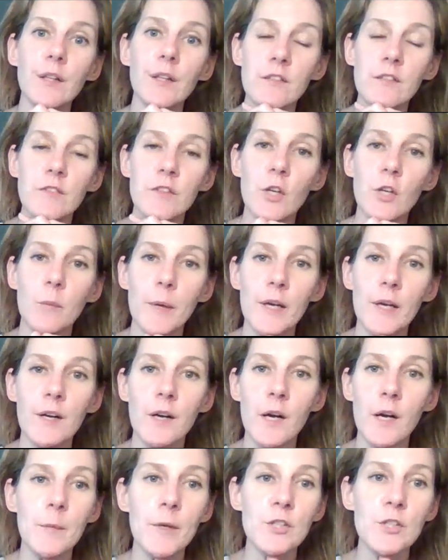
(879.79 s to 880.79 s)
Even no matter
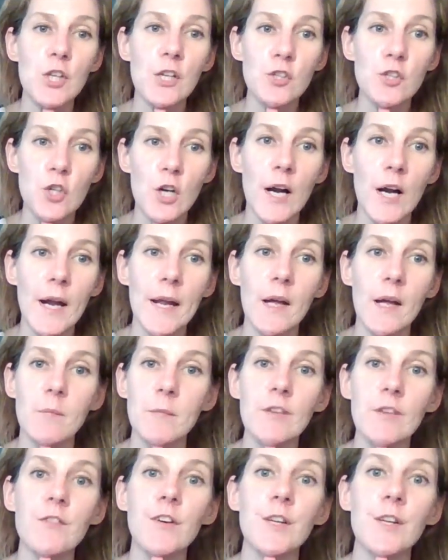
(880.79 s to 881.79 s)
how much I try, I'm
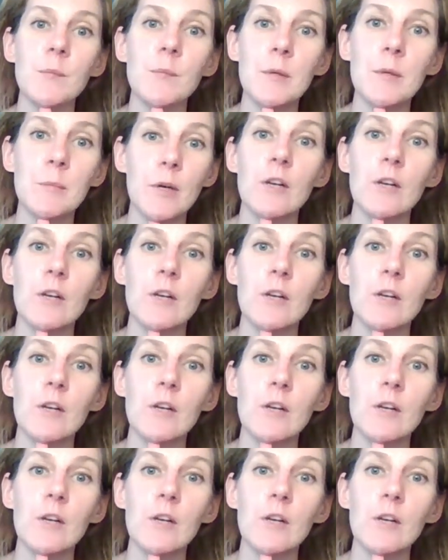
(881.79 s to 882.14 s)
never going to be